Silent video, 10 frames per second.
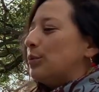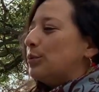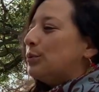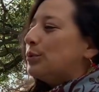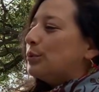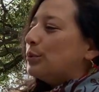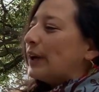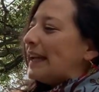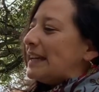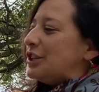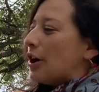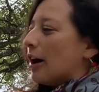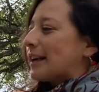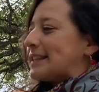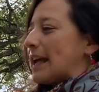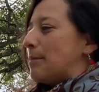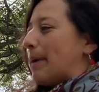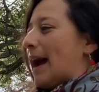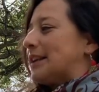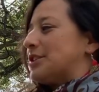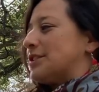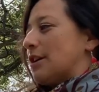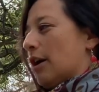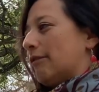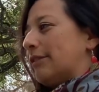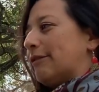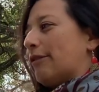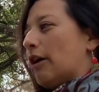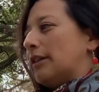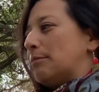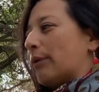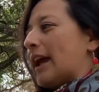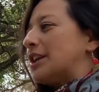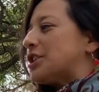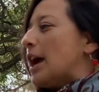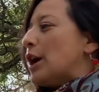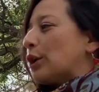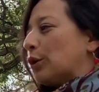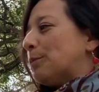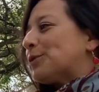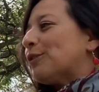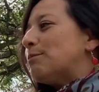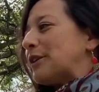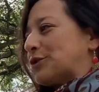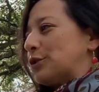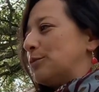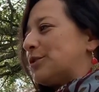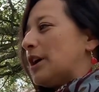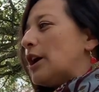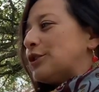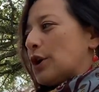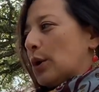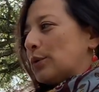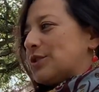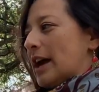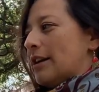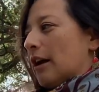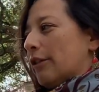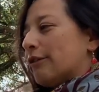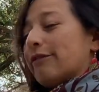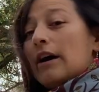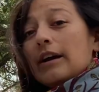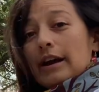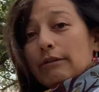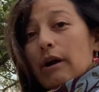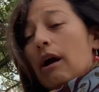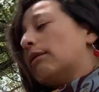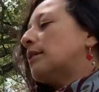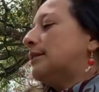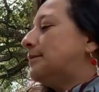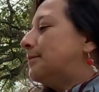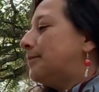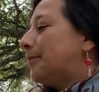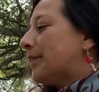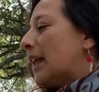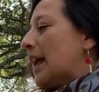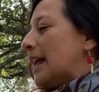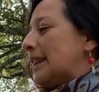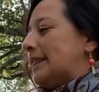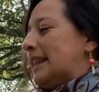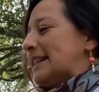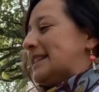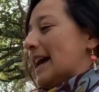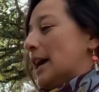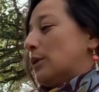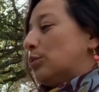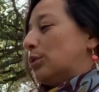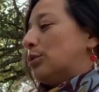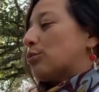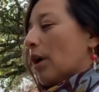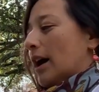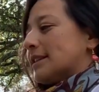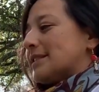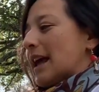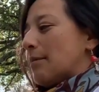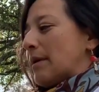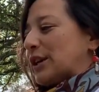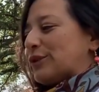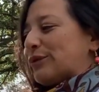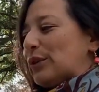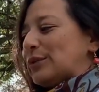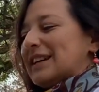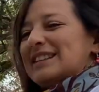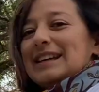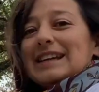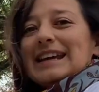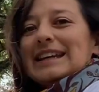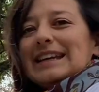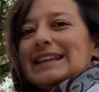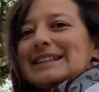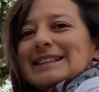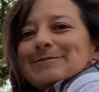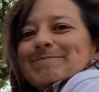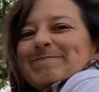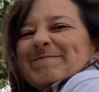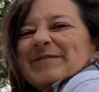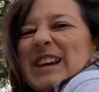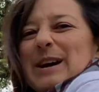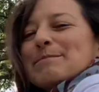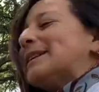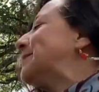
In dark, damp patches of the fallen branch, groups of mushrooms, toads, and other fungi grow. The dead wood rots and makes food that they can eat. Yum!